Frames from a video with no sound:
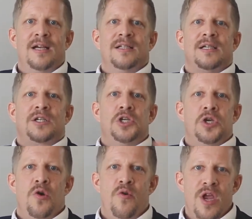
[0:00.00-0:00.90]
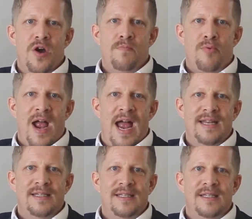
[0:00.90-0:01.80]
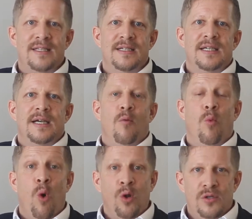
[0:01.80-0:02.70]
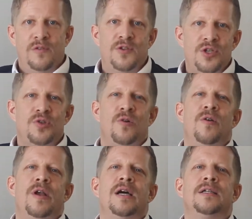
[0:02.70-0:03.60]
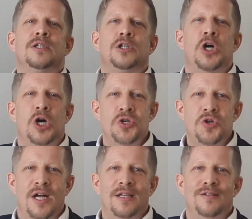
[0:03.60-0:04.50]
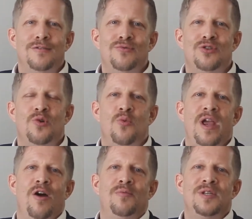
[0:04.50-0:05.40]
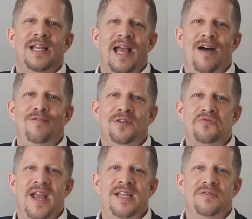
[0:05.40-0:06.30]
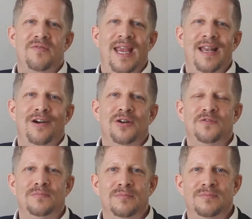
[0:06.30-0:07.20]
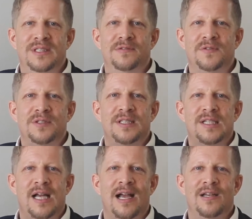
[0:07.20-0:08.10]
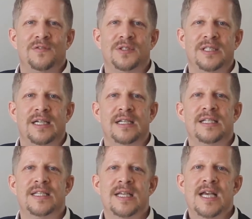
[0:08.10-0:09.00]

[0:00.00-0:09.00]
the Curio brand, Waldorf Astoria, the Conrad. So we obviously have a great arena of different style of hotels.